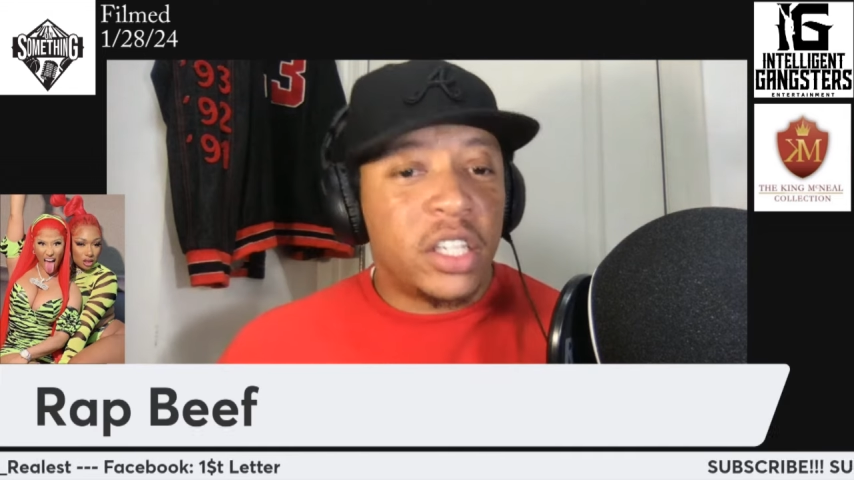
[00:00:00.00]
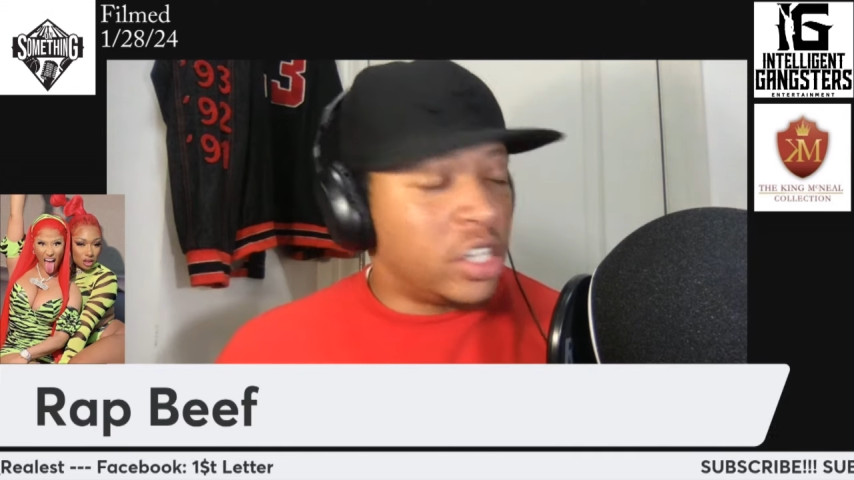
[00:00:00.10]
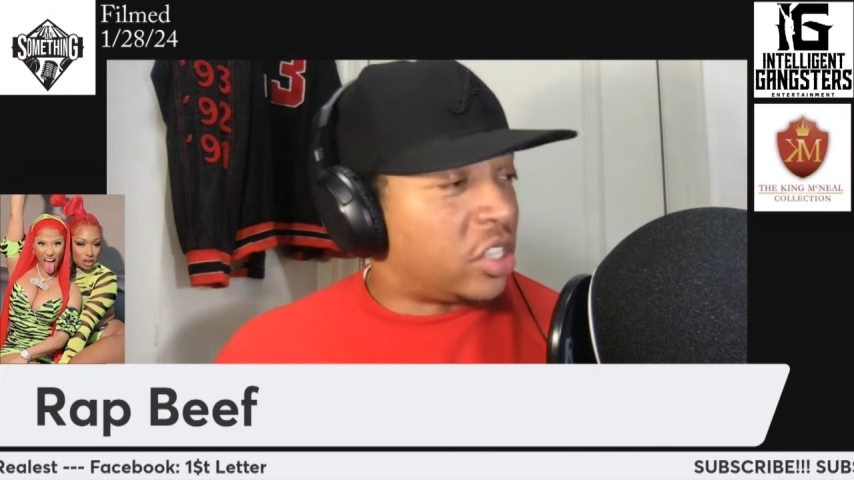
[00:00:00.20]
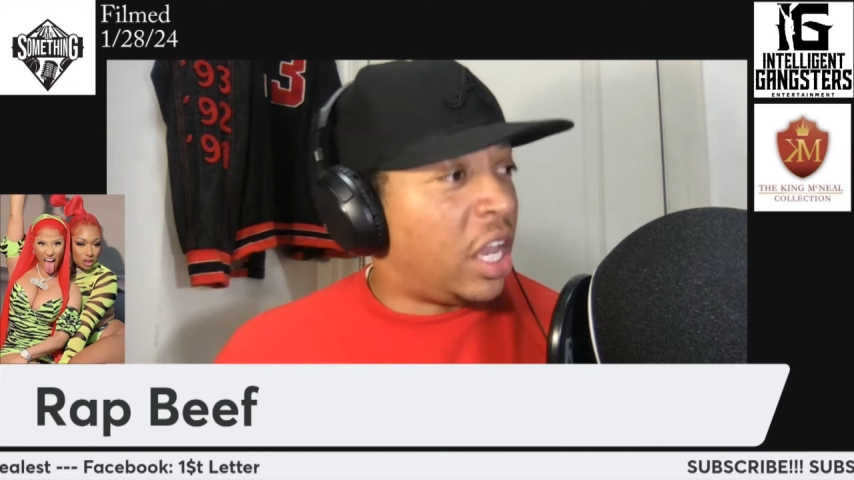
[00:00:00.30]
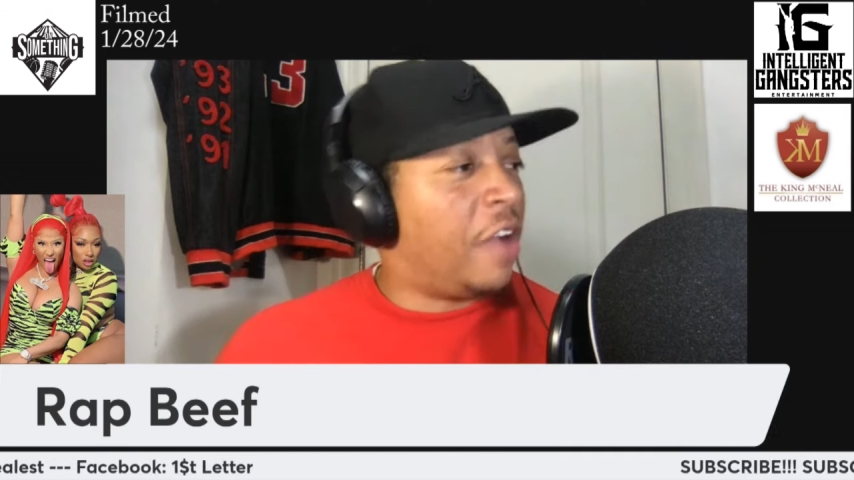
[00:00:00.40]
to
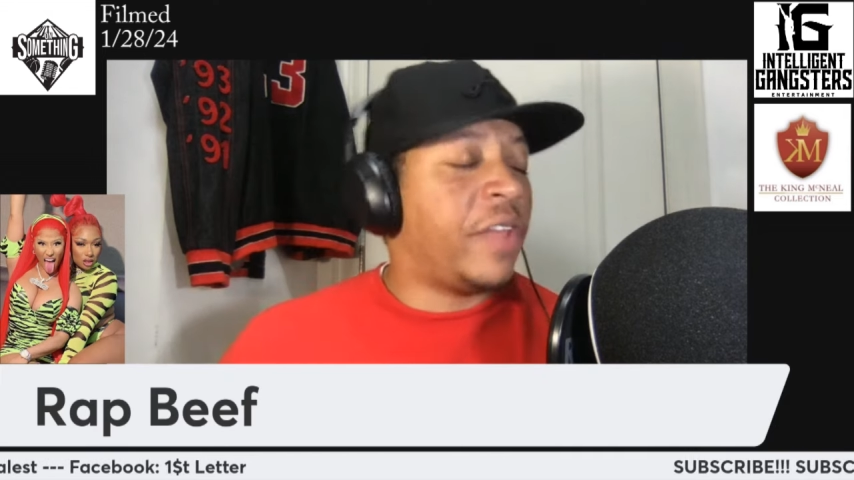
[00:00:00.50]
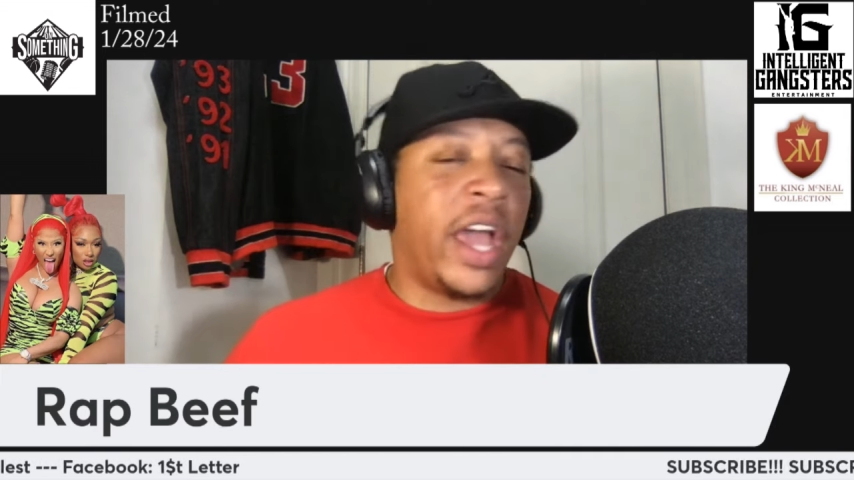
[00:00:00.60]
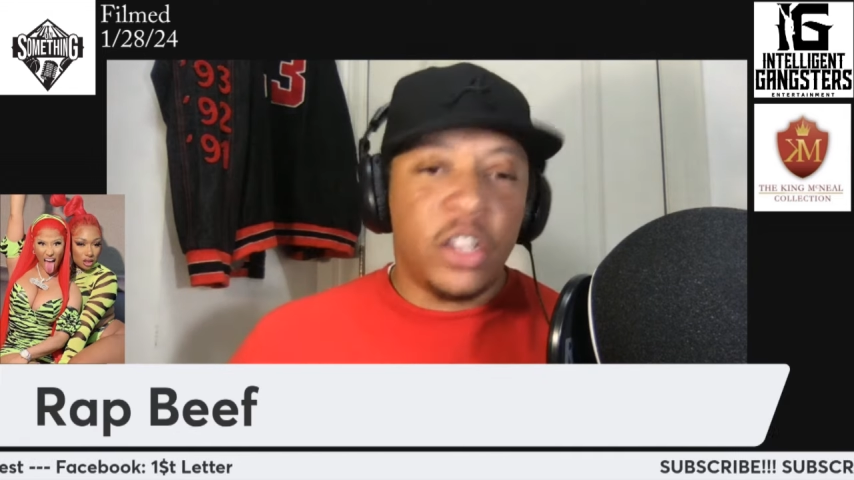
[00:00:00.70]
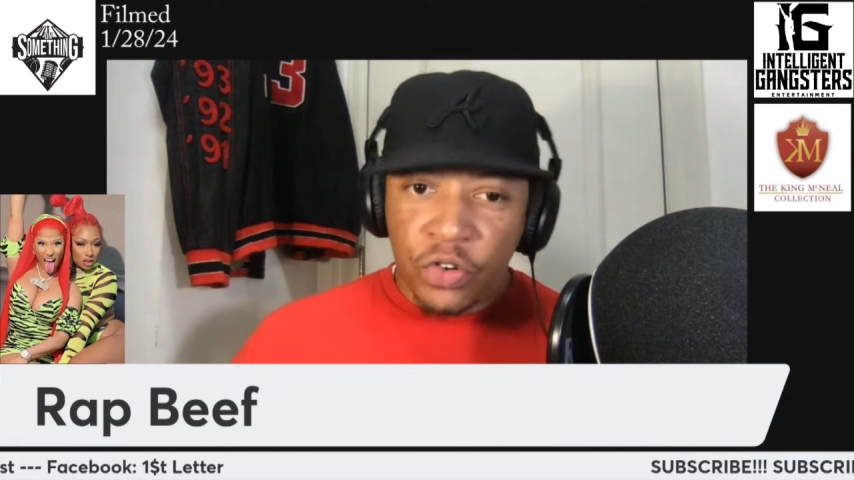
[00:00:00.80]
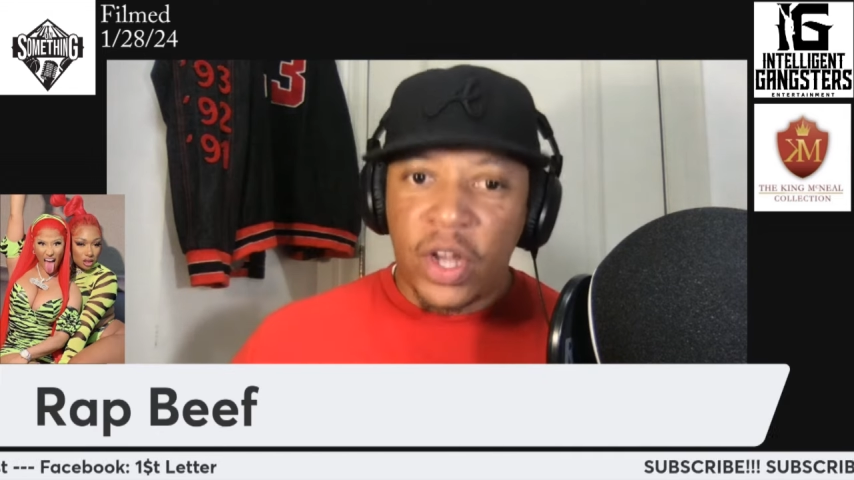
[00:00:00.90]
see if they
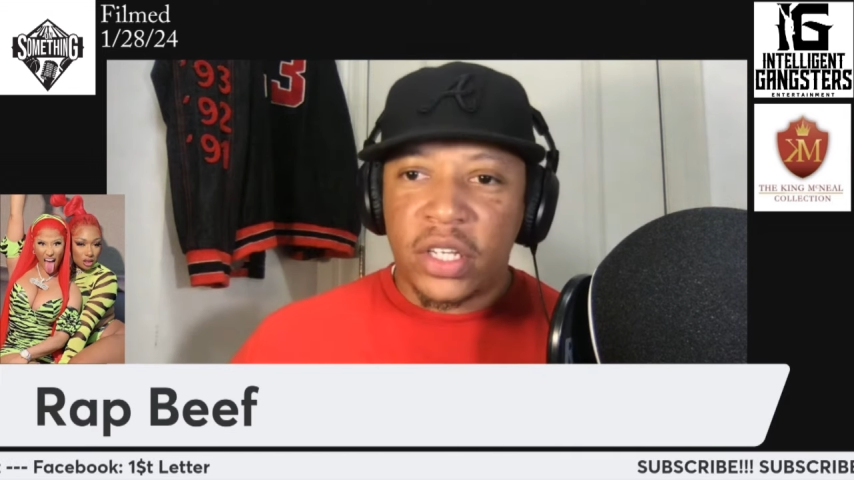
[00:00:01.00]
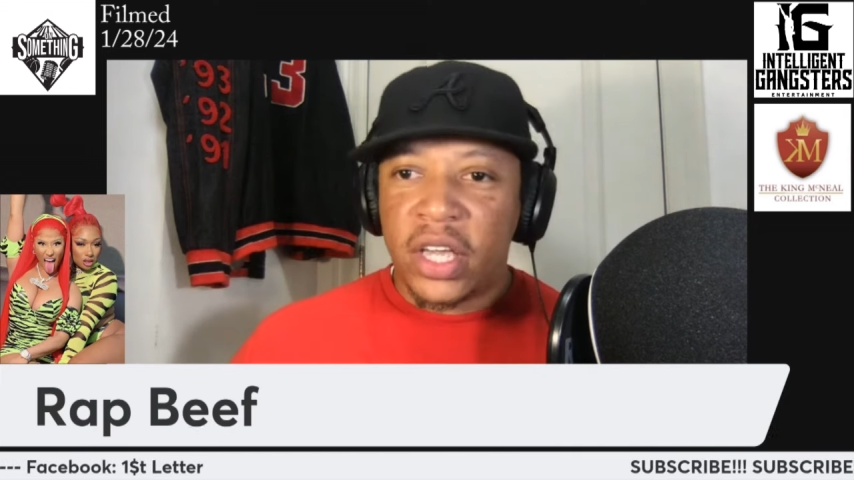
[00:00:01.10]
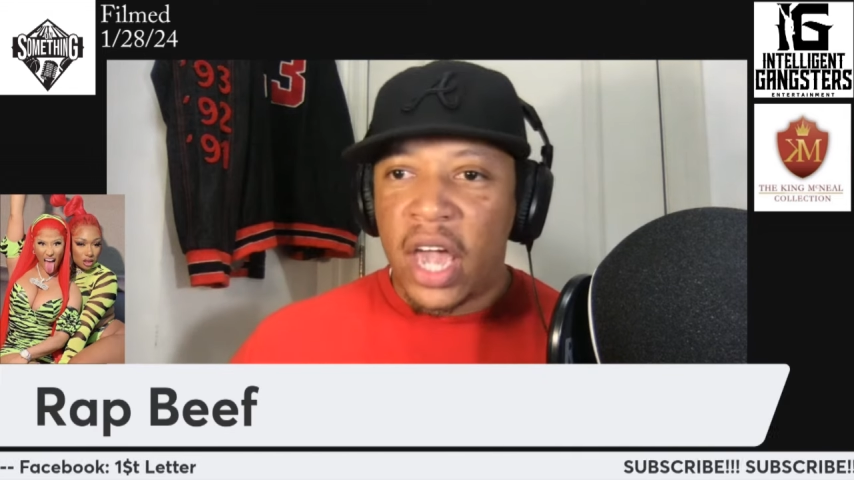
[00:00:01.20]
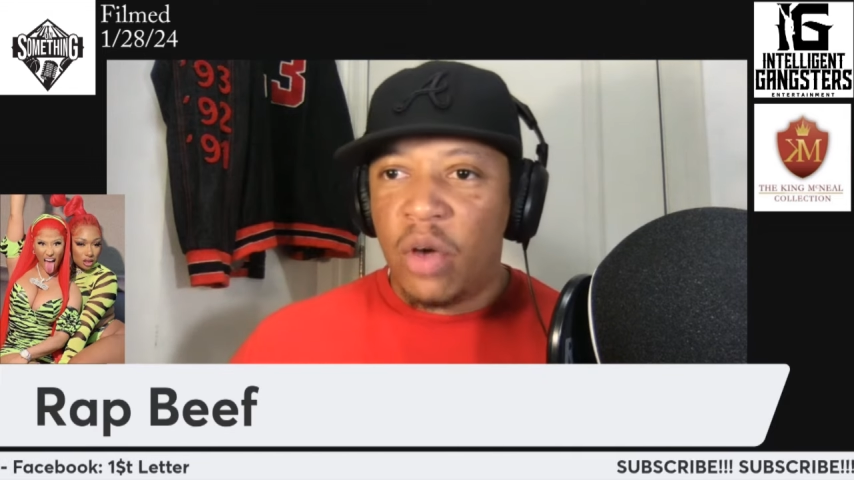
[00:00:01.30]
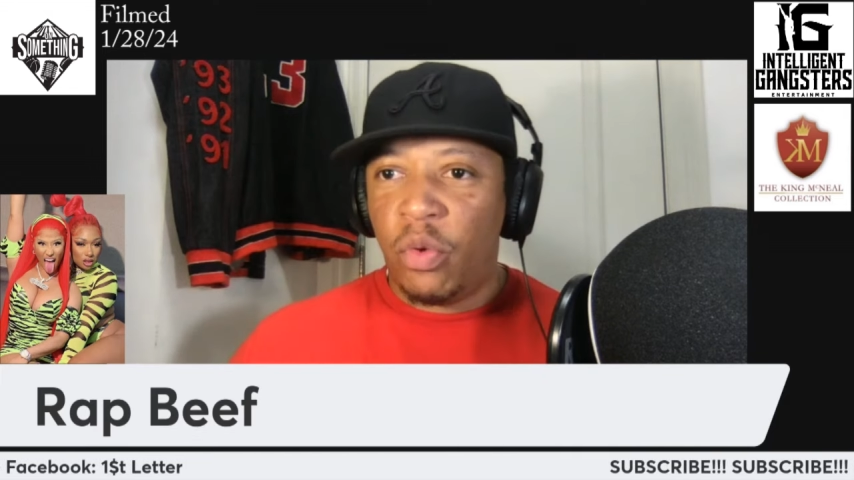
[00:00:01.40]
address
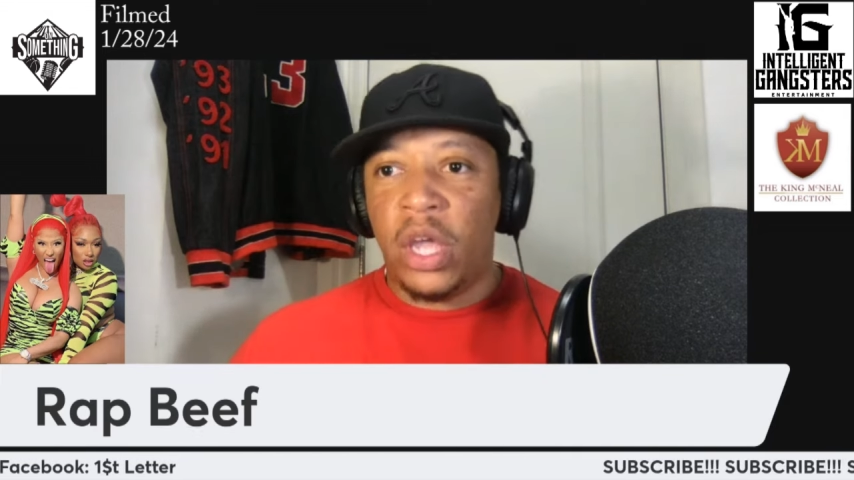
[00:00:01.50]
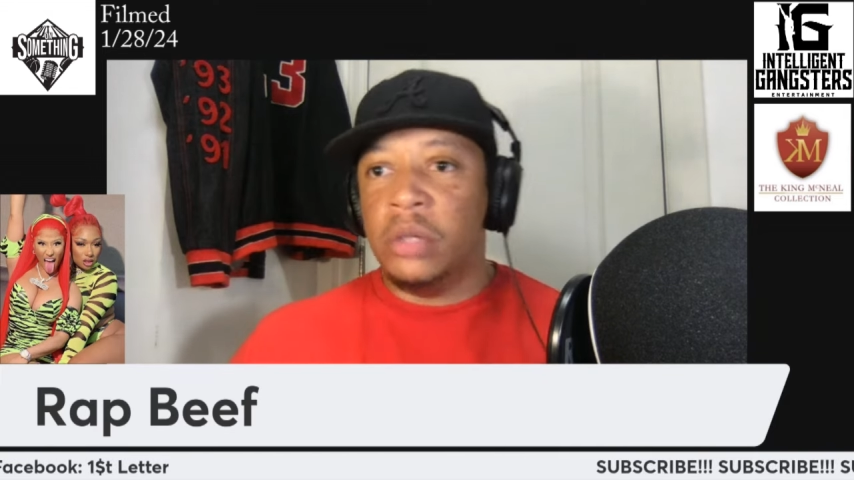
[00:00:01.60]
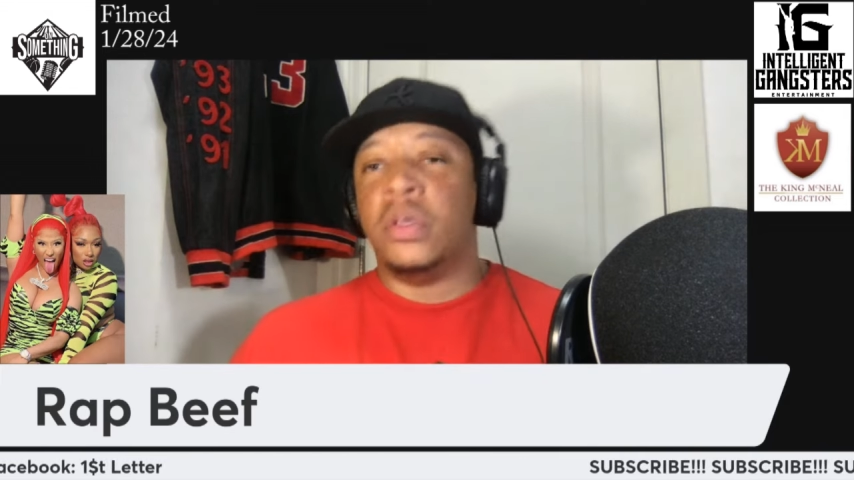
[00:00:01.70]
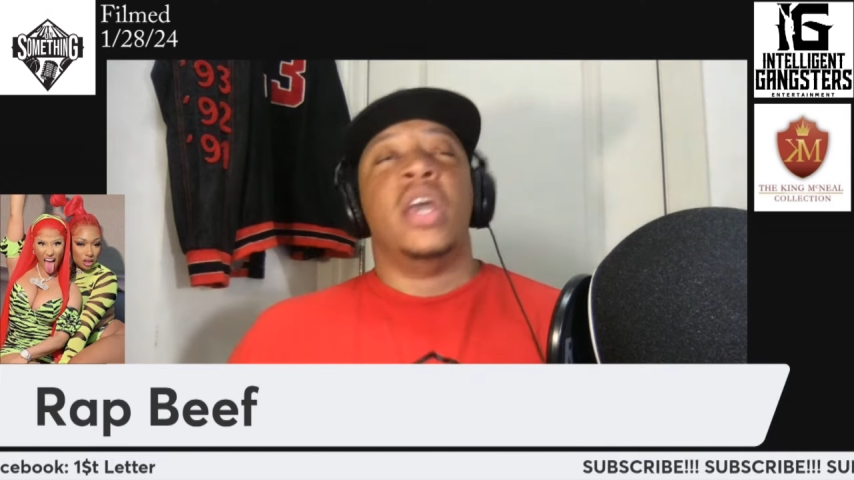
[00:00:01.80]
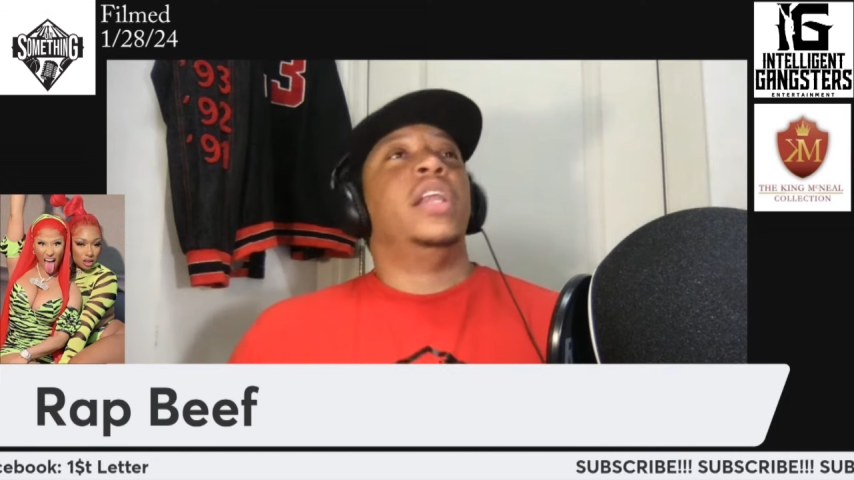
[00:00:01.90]
Katt Williams.